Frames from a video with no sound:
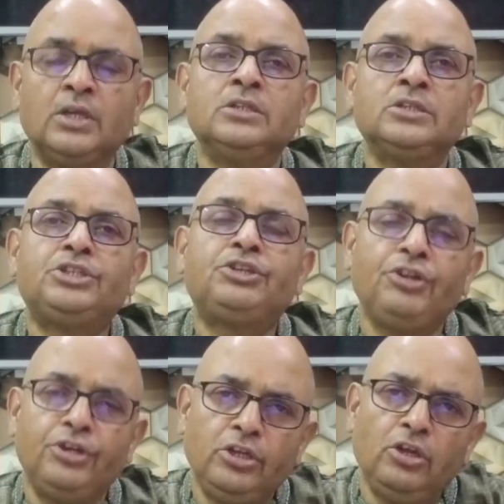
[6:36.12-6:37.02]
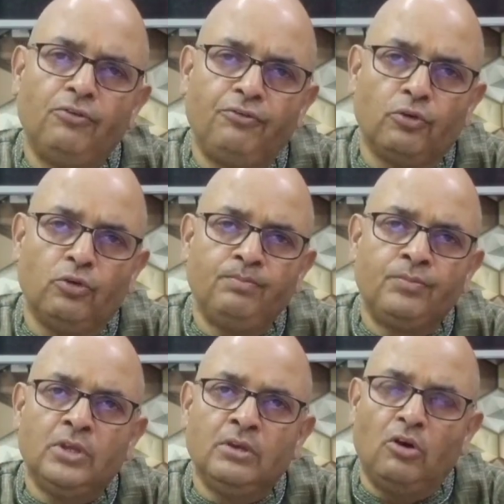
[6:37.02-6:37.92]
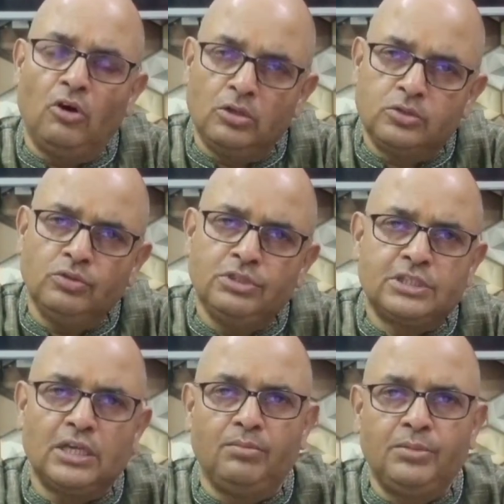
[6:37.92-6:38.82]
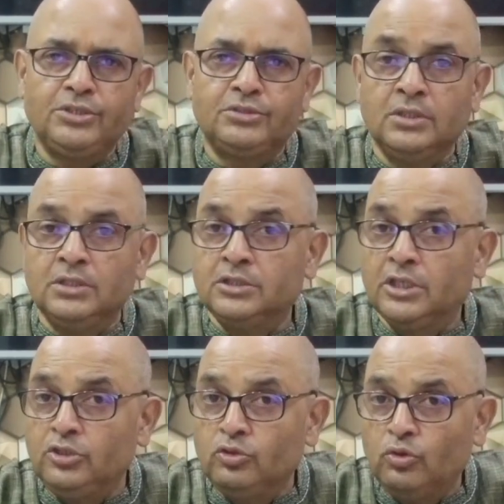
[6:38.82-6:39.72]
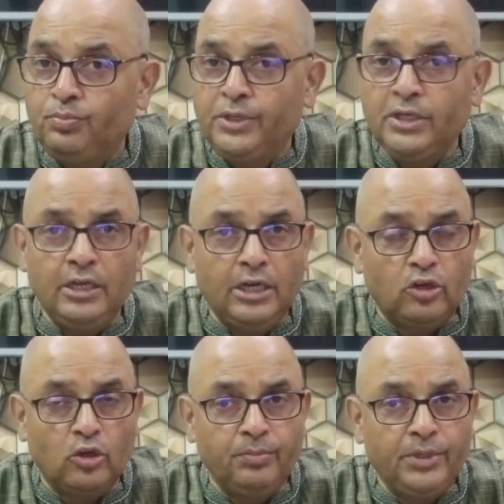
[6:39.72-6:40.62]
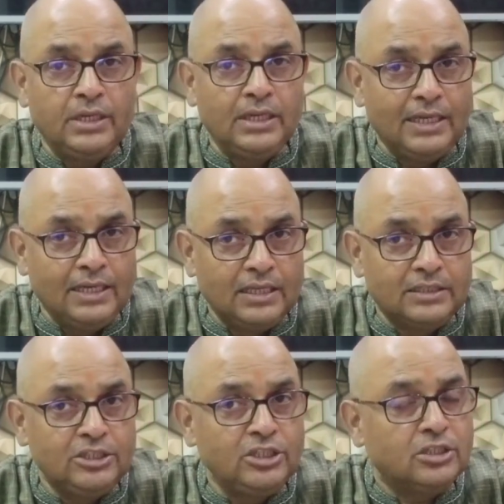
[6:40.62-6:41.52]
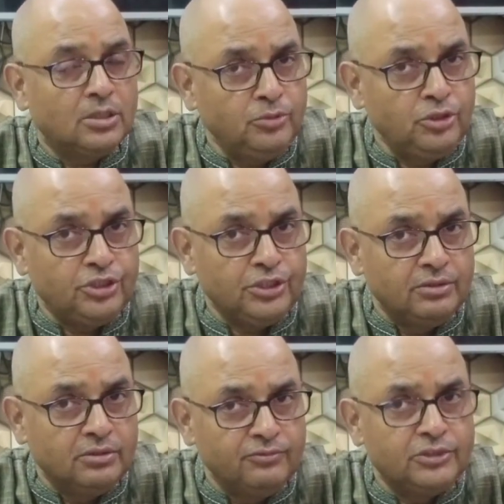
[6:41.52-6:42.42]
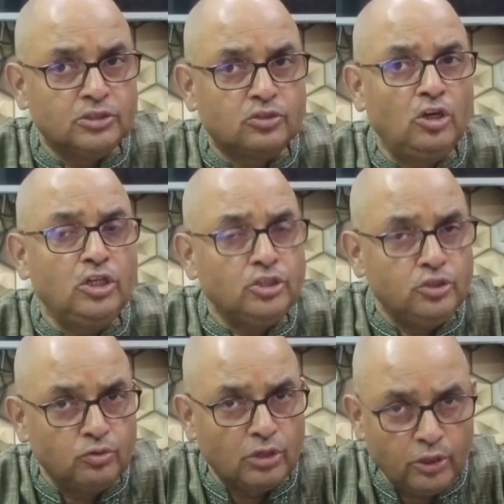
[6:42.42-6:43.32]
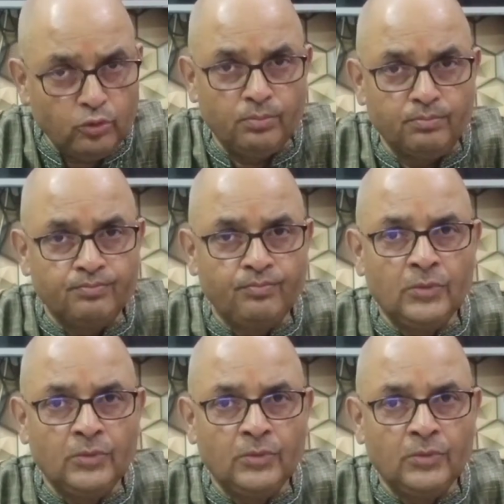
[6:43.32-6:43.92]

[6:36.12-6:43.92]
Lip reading: The Treaty of Rome also established the European Atomic Energy Community, which is called Euratom.